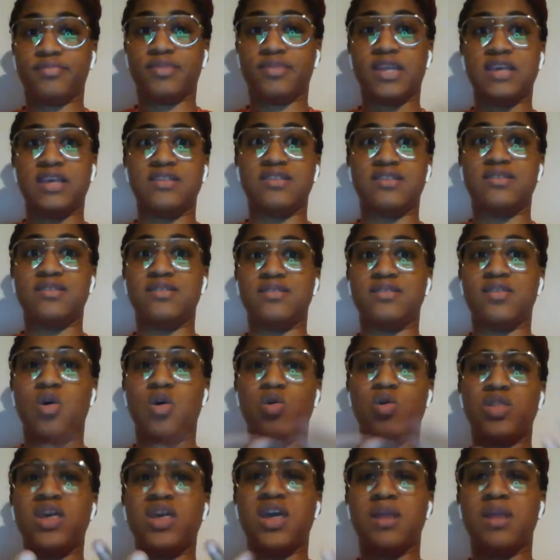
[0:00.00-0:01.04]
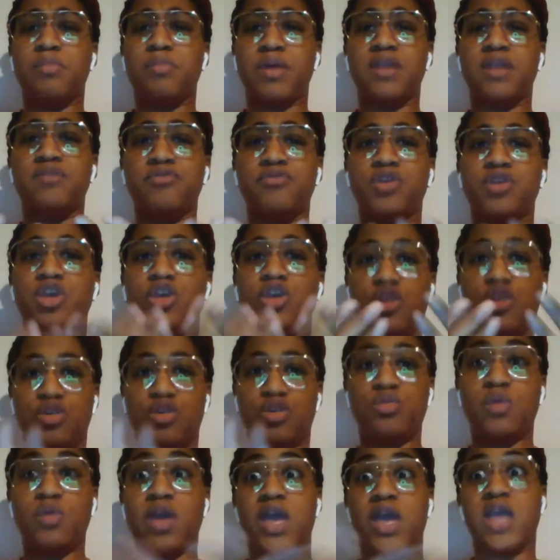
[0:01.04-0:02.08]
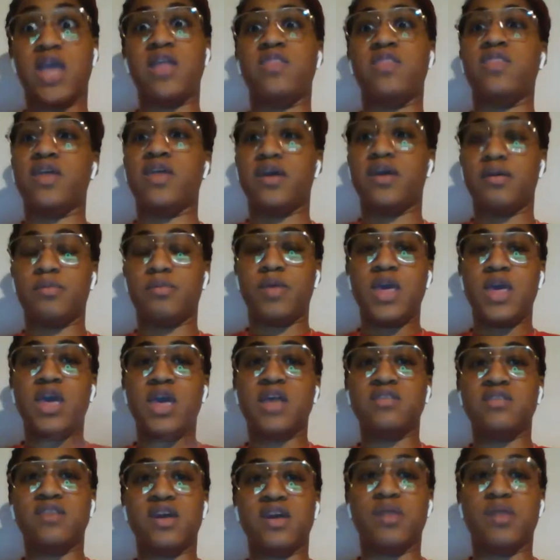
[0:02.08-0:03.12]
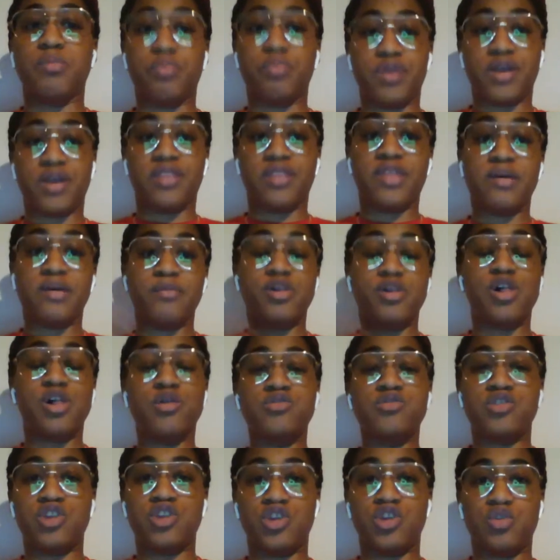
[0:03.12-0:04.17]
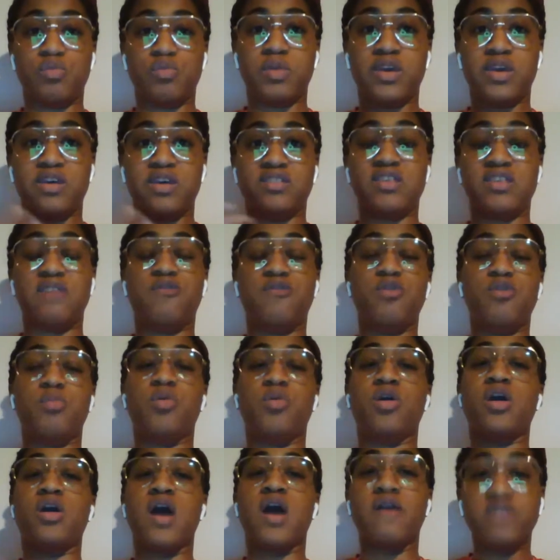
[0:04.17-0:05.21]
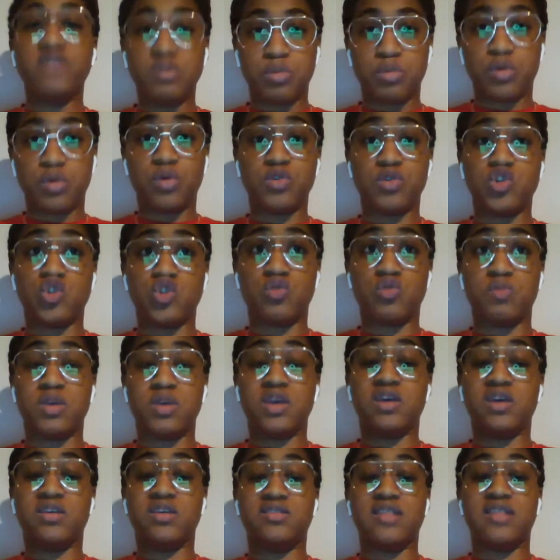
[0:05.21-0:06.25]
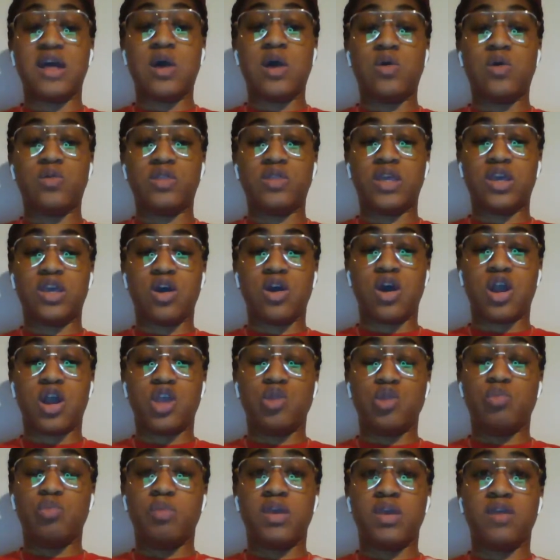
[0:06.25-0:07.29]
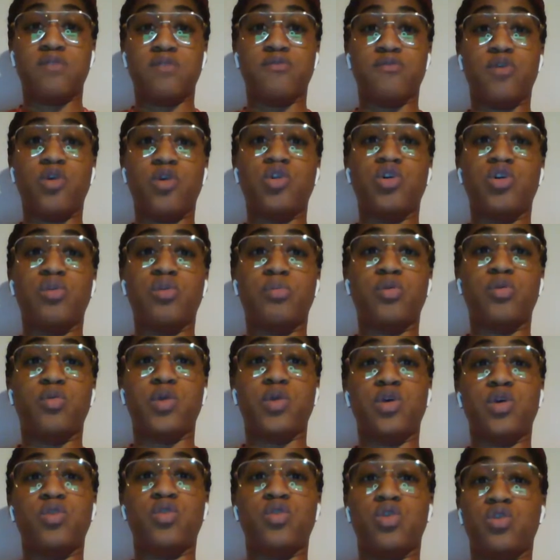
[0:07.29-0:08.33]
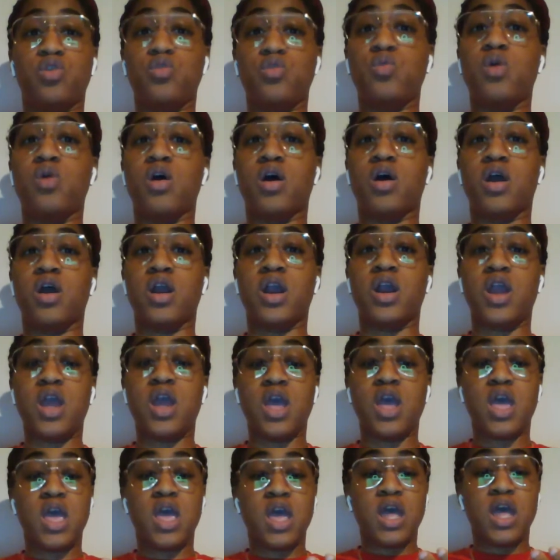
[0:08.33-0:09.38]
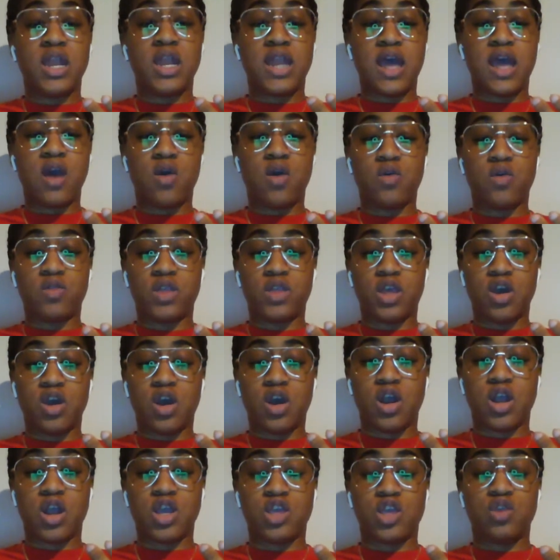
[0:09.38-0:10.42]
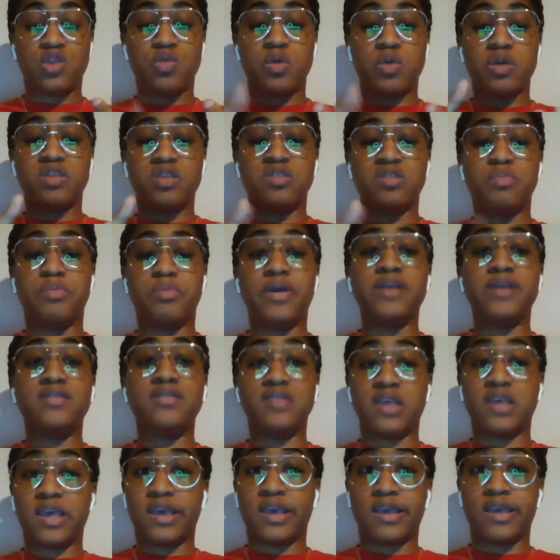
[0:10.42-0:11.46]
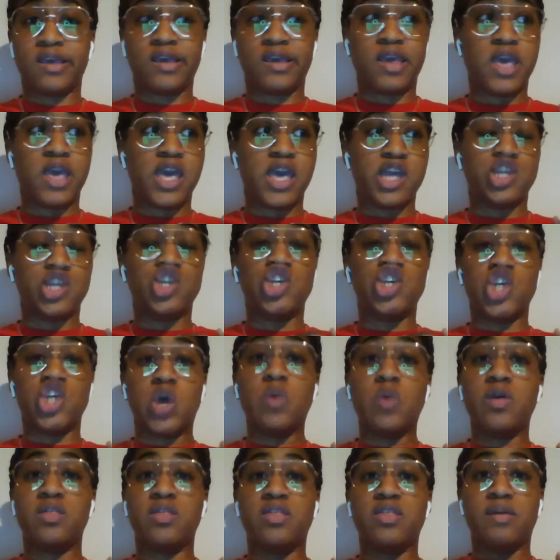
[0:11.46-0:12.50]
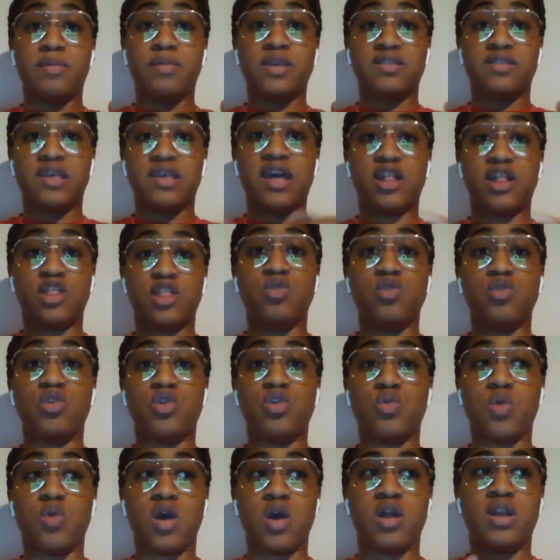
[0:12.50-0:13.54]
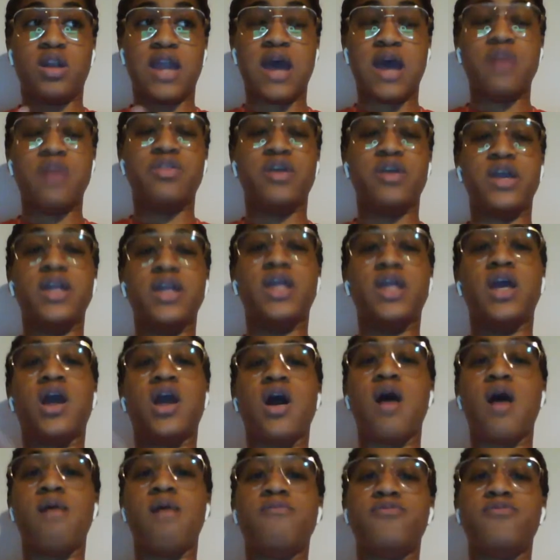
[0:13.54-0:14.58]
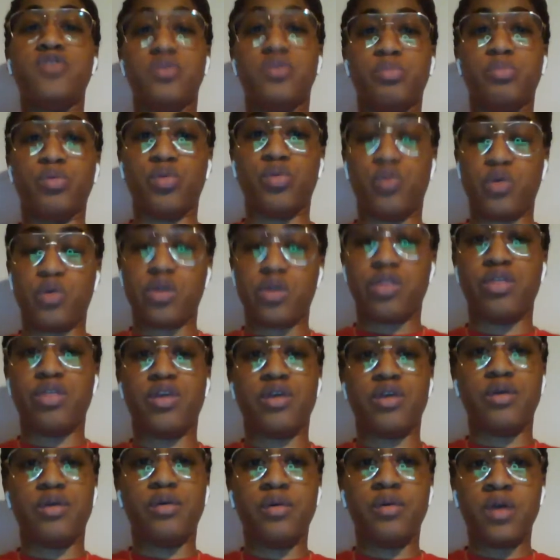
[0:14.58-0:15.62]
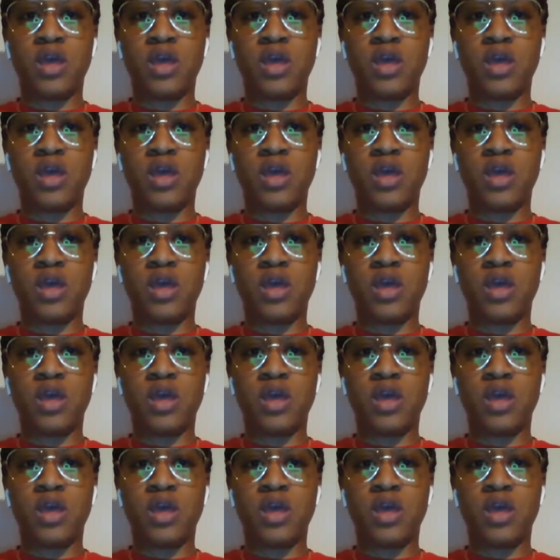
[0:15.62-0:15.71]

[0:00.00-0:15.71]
It's only going to benefit you and them. It's going to bring them closer to you because they feel more comfortable with you, because not only are you being vulnerable with who you are, not only are you expressing and showing them exactly who you are, now they're getting comfortable with you.